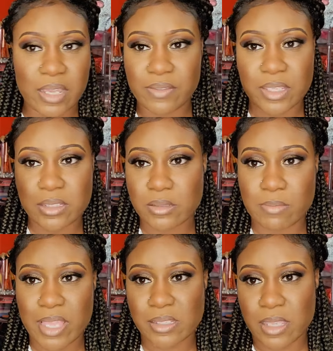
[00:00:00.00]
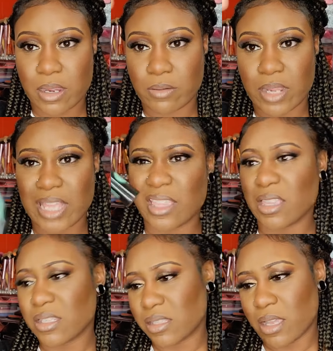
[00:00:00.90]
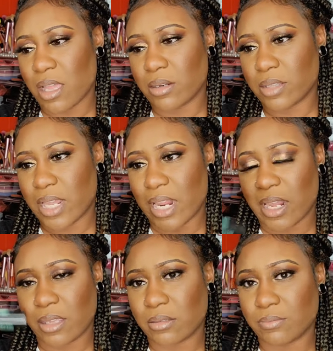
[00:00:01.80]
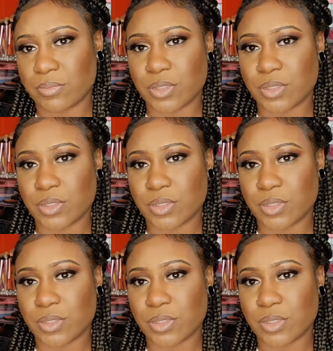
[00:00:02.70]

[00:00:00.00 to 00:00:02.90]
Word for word: Love this mascara. I think it's the color that I like.